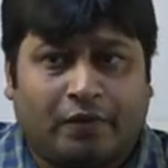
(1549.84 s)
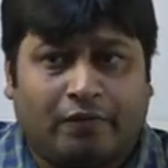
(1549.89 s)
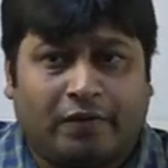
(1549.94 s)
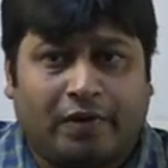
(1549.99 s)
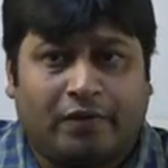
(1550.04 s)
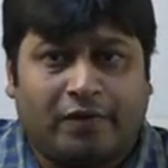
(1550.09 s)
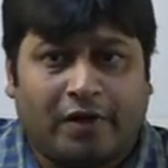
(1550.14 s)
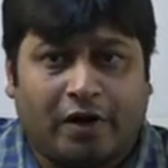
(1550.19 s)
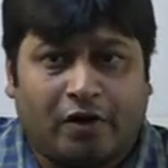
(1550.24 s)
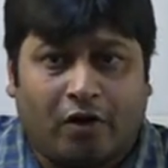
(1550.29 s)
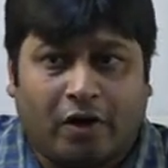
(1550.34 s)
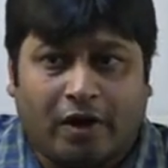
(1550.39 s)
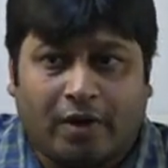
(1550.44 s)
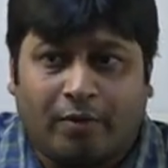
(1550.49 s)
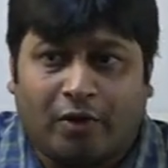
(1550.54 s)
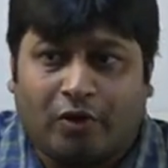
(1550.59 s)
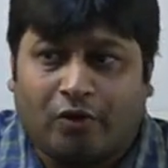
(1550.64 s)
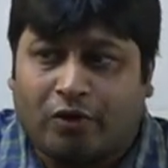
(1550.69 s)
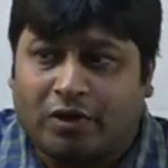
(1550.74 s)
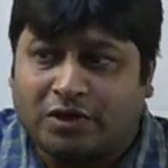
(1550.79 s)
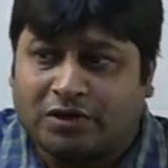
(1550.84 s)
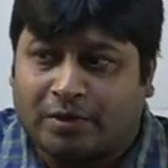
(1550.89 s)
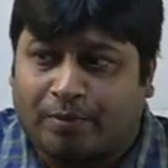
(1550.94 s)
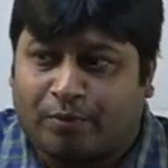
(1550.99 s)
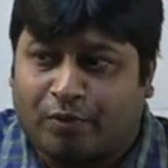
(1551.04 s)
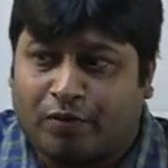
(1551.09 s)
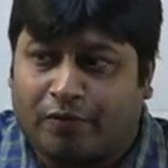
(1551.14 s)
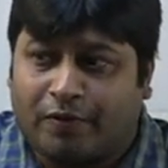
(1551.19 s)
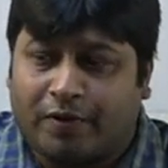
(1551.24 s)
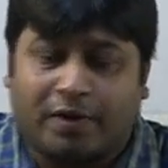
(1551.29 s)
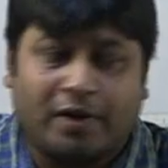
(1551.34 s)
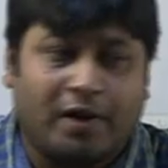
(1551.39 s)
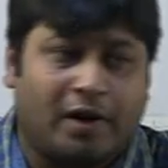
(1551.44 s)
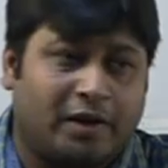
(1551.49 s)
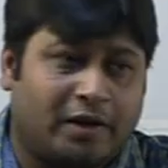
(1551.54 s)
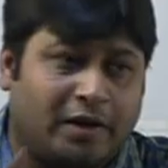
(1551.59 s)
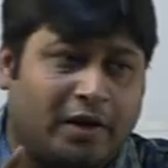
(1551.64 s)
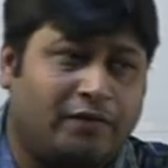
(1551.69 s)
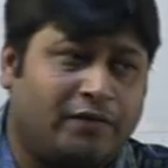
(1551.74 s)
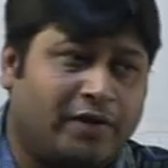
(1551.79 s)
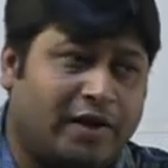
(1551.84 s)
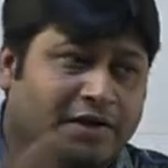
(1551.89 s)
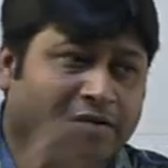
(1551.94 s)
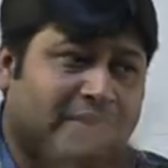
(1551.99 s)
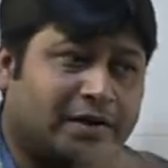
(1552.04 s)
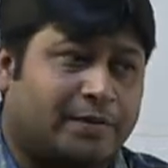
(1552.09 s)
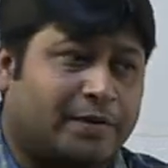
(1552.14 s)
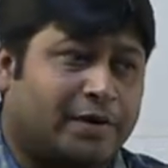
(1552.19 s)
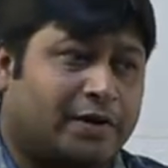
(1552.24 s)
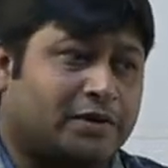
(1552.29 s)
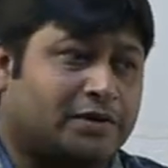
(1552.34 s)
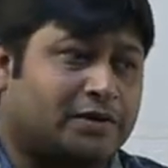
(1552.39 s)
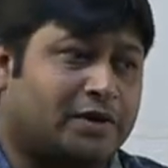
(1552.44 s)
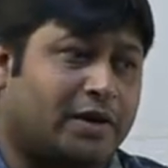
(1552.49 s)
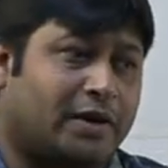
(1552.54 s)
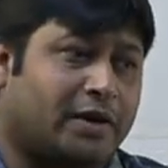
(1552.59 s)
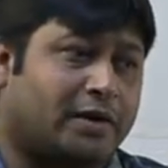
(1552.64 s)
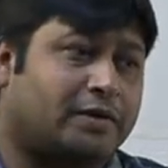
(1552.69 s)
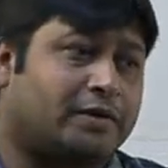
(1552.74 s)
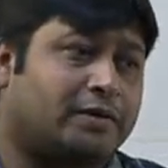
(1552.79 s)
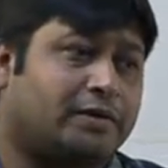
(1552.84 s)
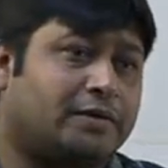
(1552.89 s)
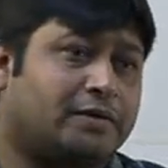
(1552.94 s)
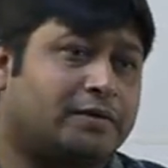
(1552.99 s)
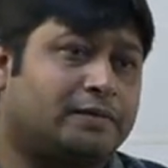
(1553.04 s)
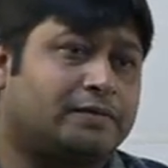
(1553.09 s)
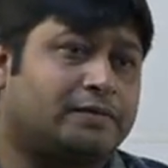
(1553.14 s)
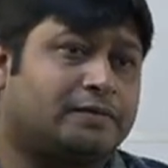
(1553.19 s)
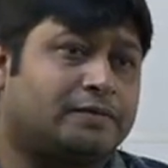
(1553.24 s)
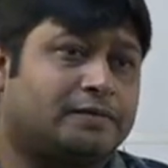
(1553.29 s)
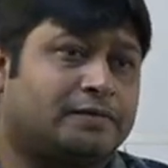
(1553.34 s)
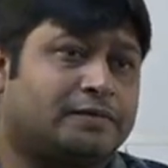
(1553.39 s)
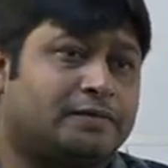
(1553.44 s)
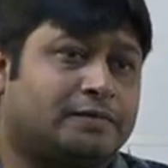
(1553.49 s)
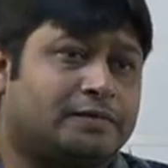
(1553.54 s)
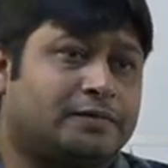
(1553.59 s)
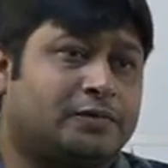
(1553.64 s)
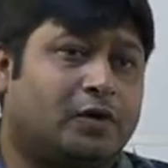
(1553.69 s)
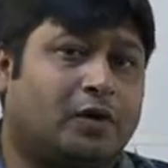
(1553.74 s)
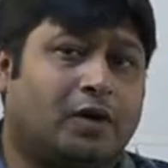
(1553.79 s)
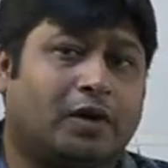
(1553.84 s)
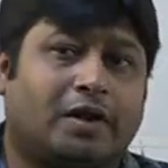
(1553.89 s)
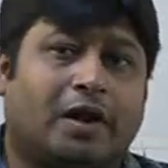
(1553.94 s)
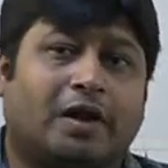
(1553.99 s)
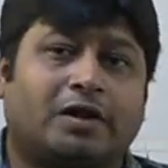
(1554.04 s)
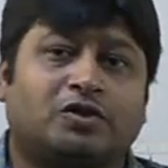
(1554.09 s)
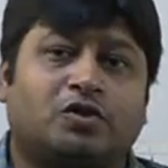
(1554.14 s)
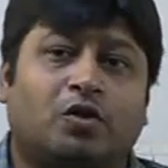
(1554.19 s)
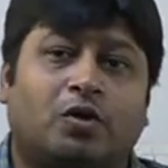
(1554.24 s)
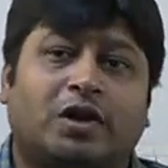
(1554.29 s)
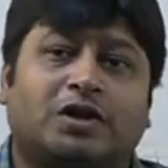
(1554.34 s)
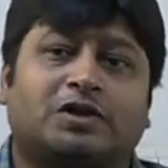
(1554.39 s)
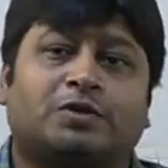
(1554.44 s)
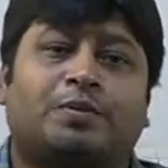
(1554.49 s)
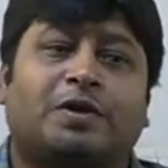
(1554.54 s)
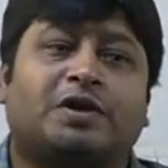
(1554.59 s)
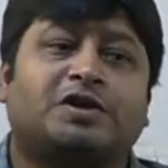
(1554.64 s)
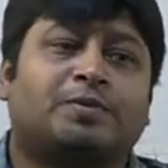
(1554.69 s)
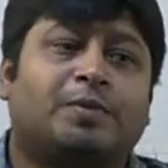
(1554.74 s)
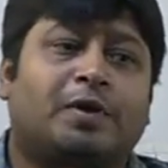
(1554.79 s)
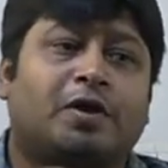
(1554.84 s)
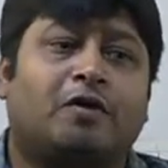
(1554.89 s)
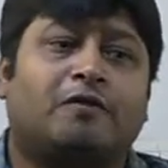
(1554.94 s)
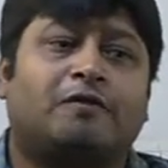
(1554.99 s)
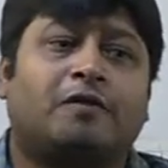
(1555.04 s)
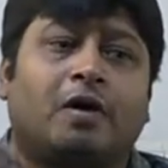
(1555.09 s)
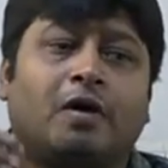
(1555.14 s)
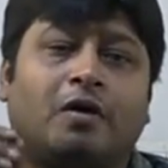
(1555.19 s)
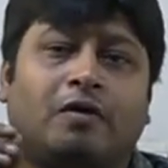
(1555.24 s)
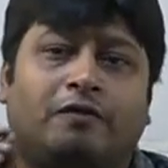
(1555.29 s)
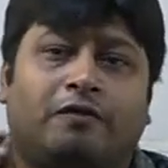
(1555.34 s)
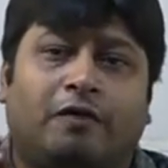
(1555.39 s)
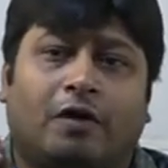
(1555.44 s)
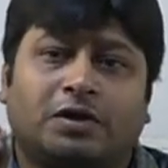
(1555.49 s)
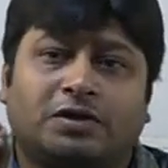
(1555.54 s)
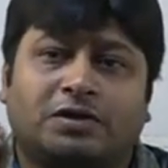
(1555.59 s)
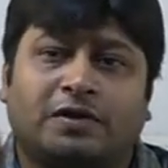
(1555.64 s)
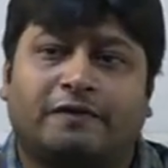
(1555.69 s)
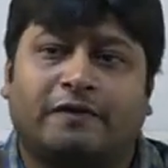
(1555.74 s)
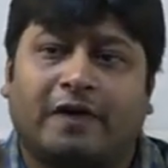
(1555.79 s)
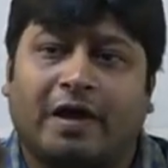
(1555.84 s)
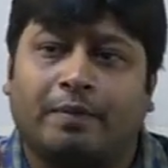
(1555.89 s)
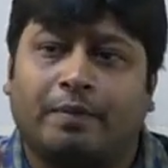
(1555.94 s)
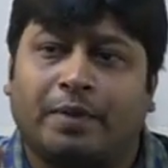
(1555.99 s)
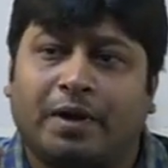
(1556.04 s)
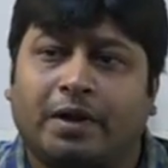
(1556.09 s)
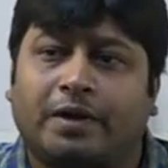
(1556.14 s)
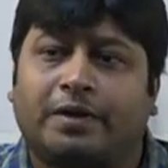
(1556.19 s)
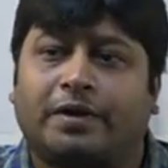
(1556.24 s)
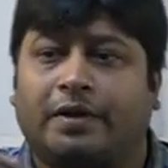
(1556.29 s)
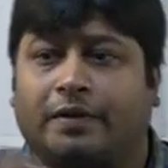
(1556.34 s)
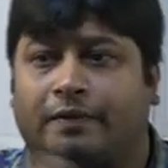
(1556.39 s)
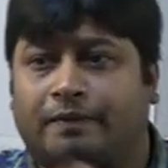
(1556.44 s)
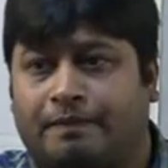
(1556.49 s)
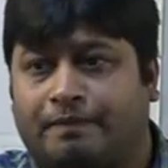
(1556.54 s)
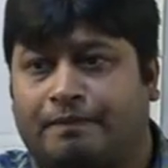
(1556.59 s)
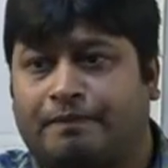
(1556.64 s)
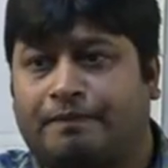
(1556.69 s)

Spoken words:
When we are not able to disapprove it, then we accept it is correct. Okay, that is known as principle of falsifiability.